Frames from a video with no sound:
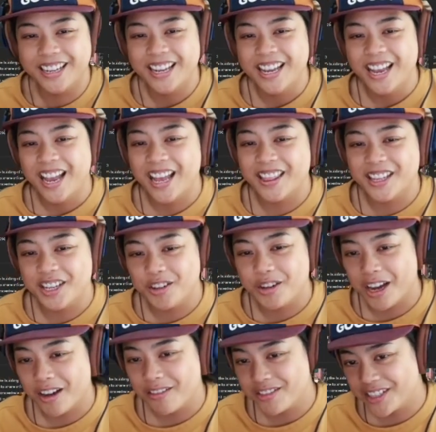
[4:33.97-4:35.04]
and then you
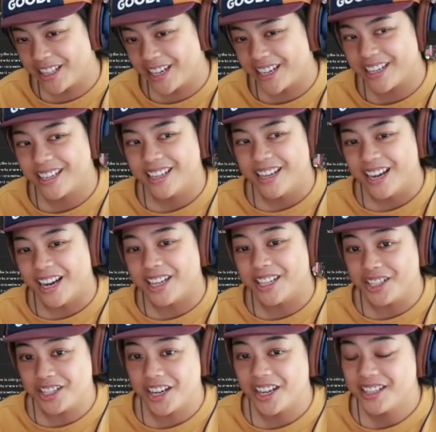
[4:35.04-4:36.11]
have to like
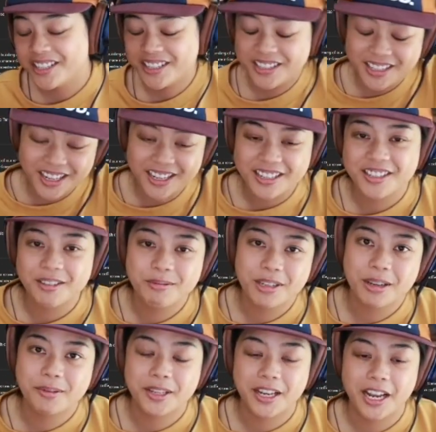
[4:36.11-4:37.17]
adjust. Yeah,
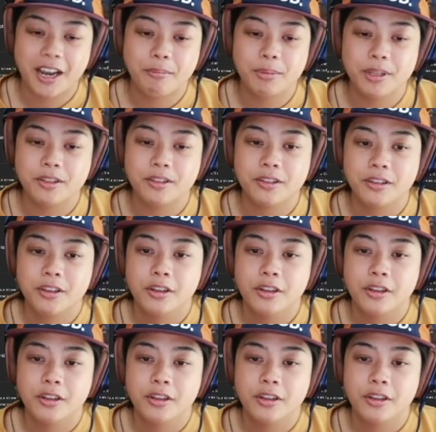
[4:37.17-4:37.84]
sometimes that happens.